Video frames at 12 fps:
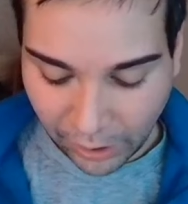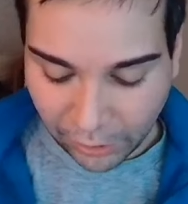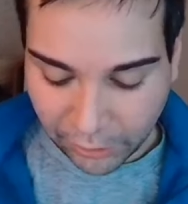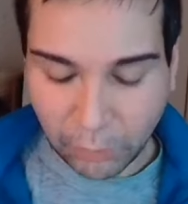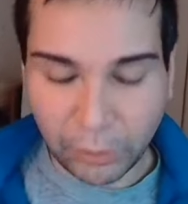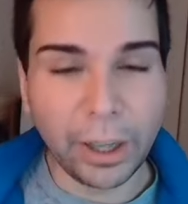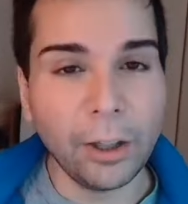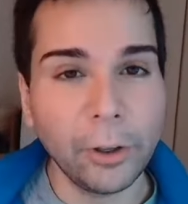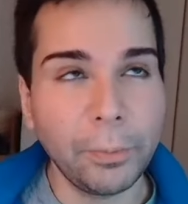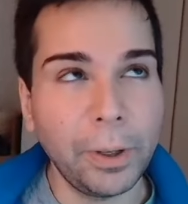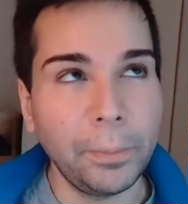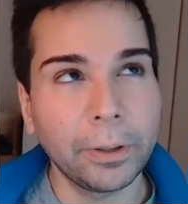Don't let other
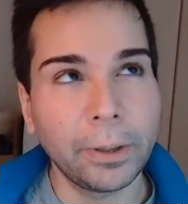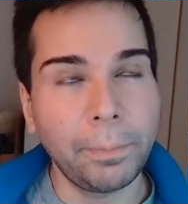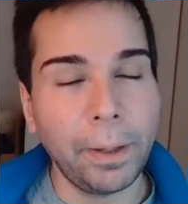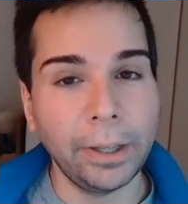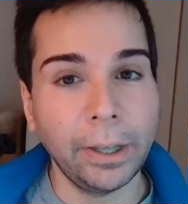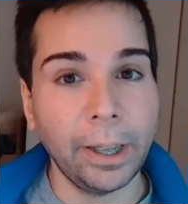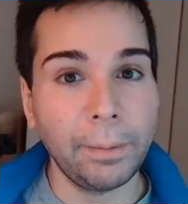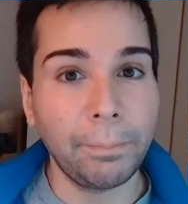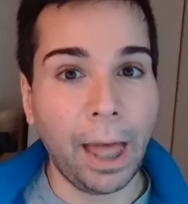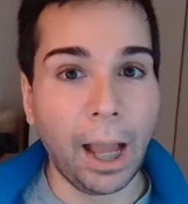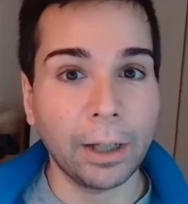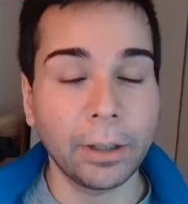people's opinion
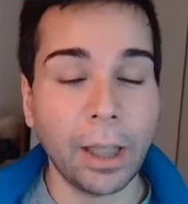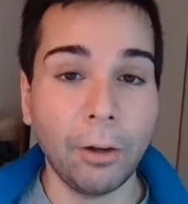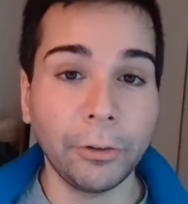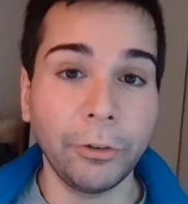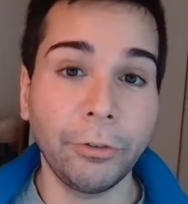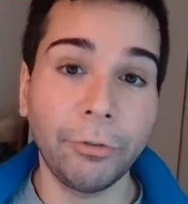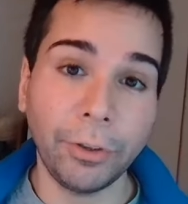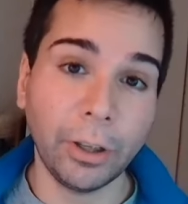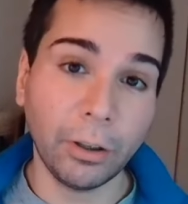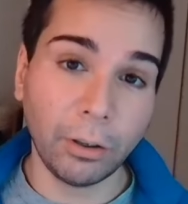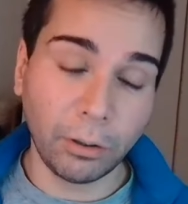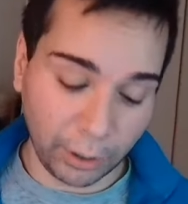impact how you
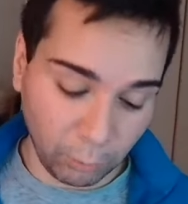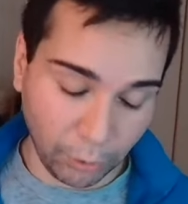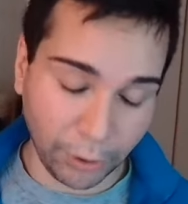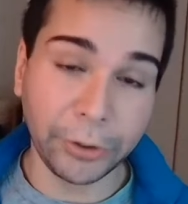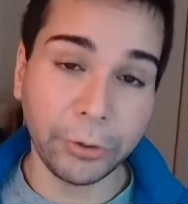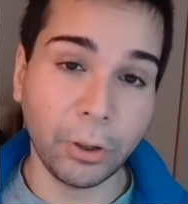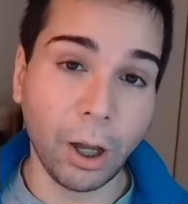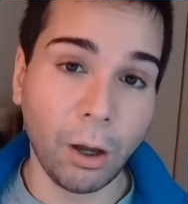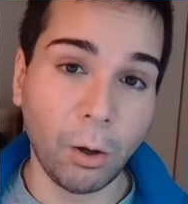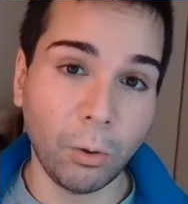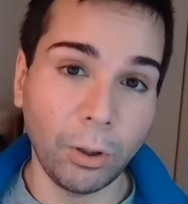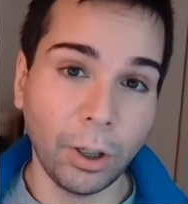feel and where you
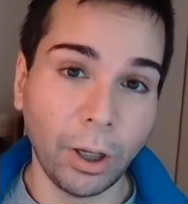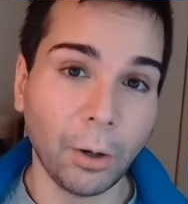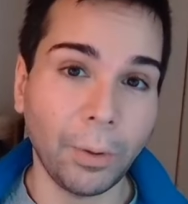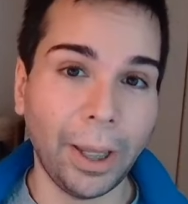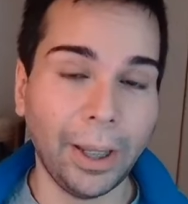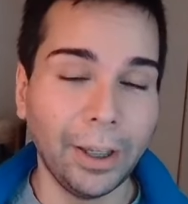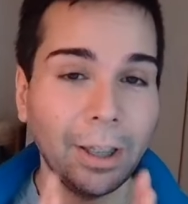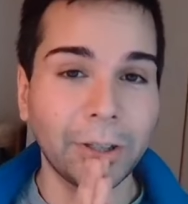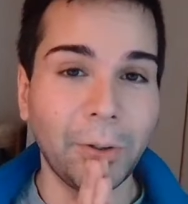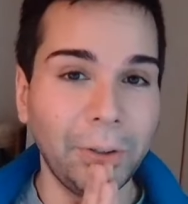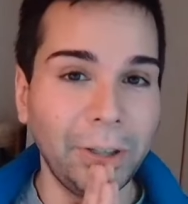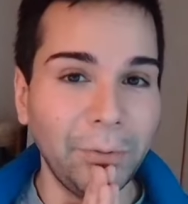go, all right? So
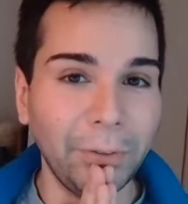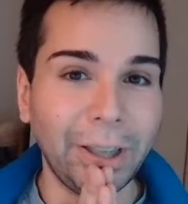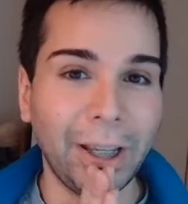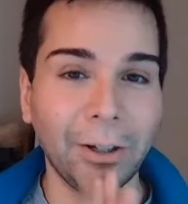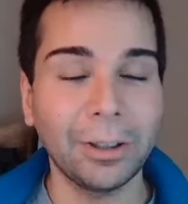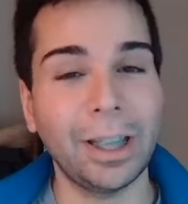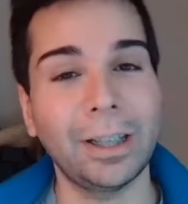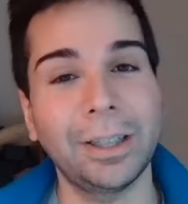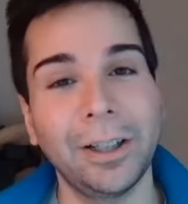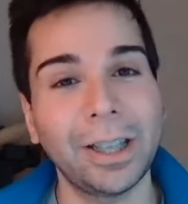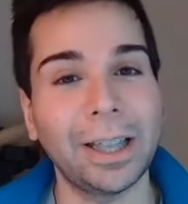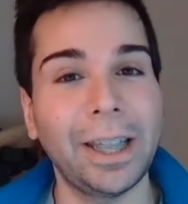I'm going to leave it there.
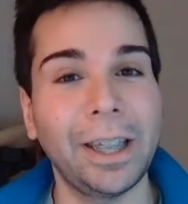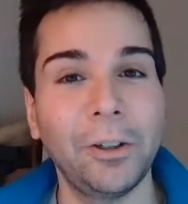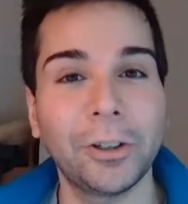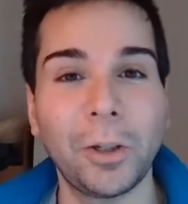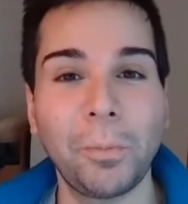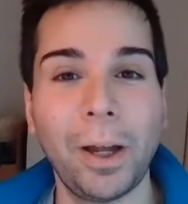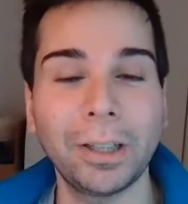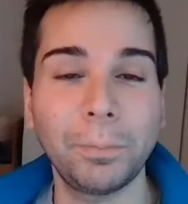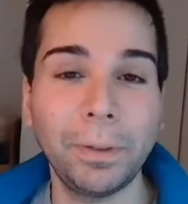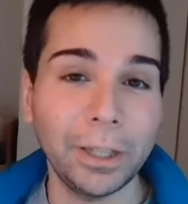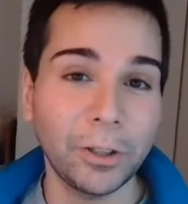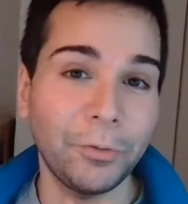Sagittarius, I thank you so much.
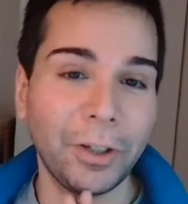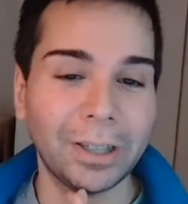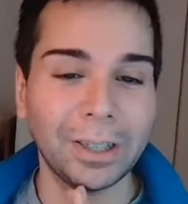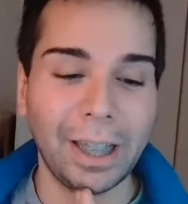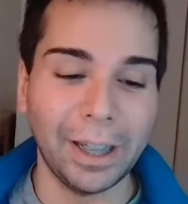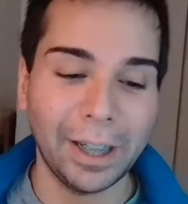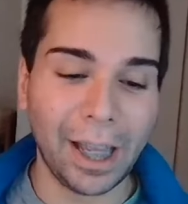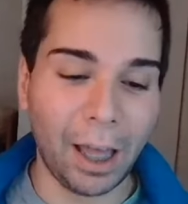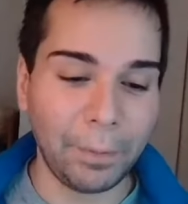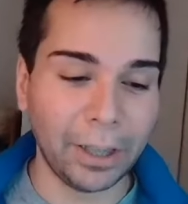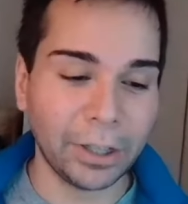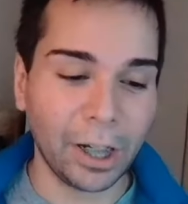Please don't forget to like and
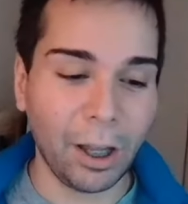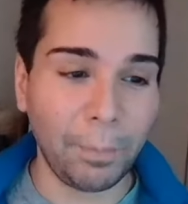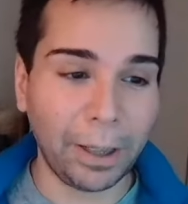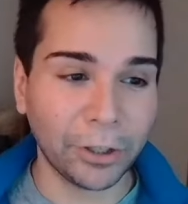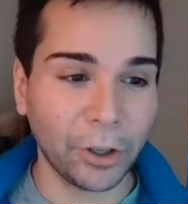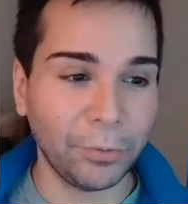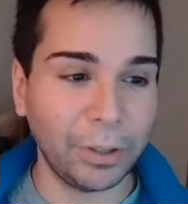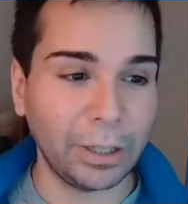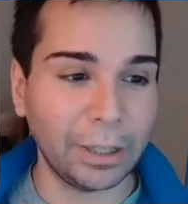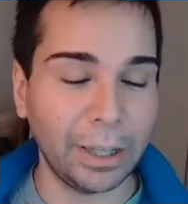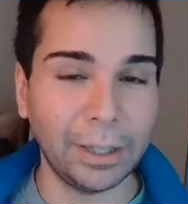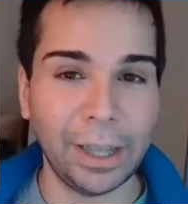comment and check out my
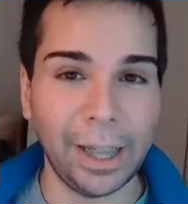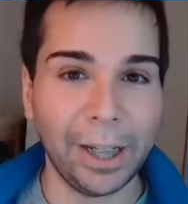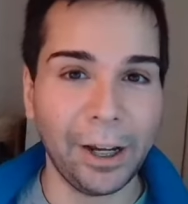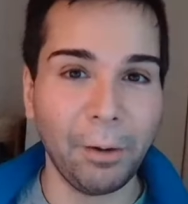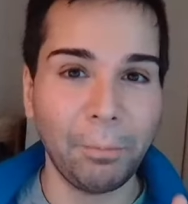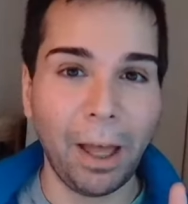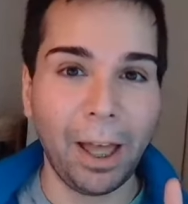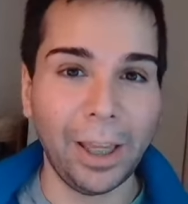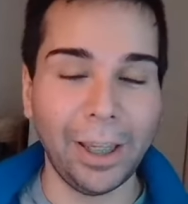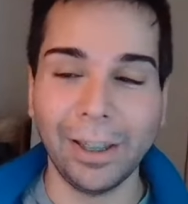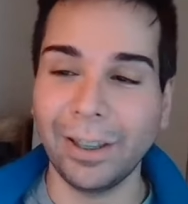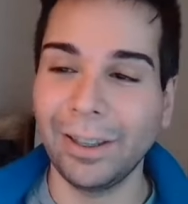services, and take care. Bye.